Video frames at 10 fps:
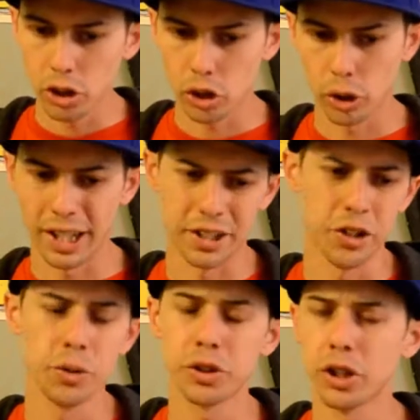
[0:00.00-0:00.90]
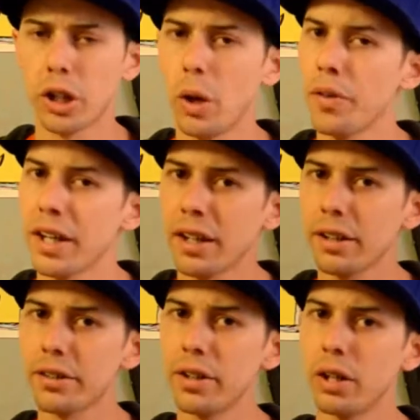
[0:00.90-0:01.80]
so like used
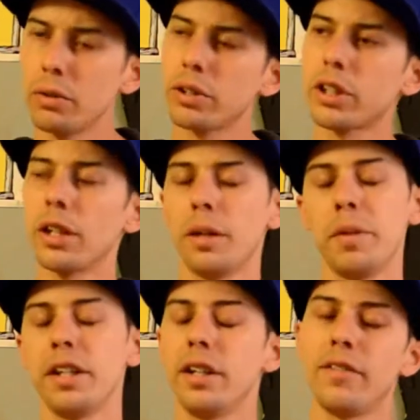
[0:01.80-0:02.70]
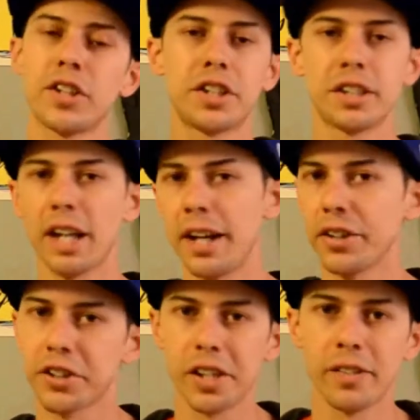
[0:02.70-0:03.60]
clothing, you know, so, I mean, if it's
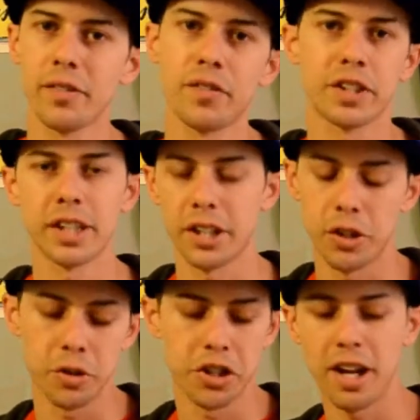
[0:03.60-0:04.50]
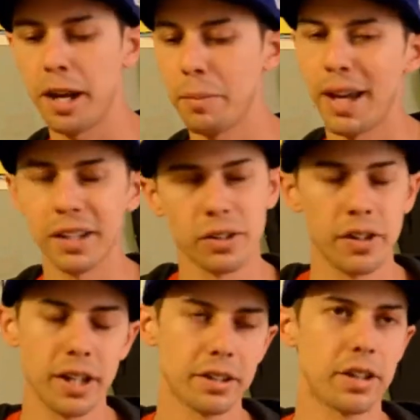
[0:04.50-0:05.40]
designer stuff, if it's like Gucci handbags and all
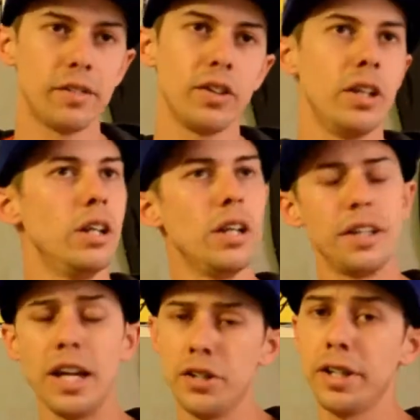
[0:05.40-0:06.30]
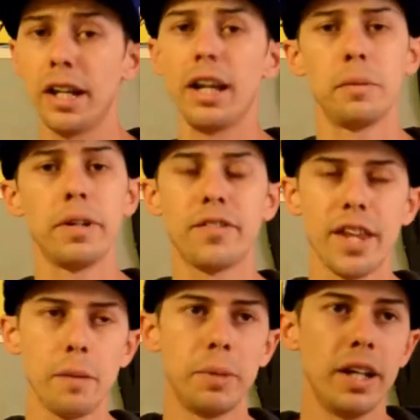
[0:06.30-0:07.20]
that stuff, yeah, you can get a lot of money for that.